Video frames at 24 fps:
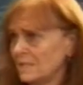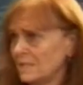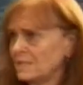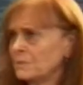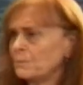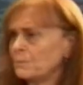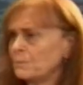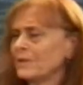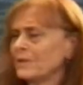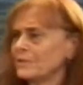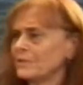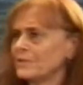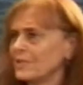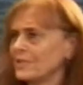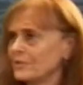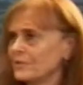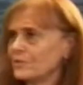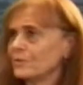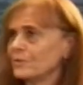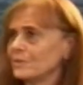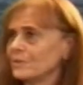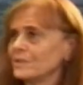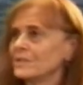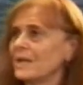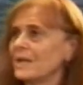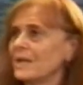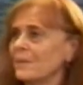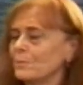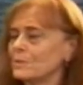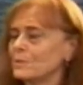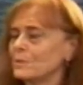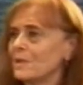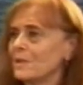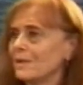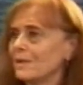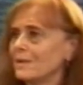its predecessor. Its
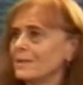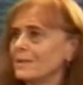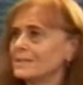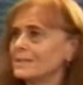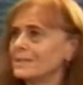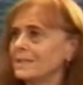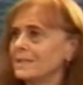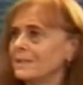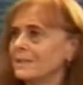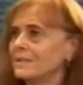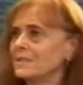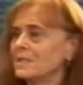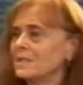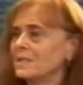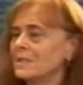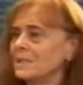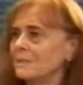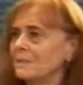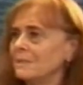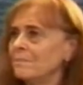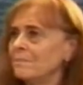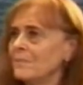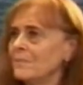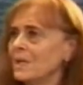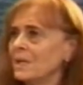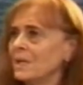name was not OSTI at the time.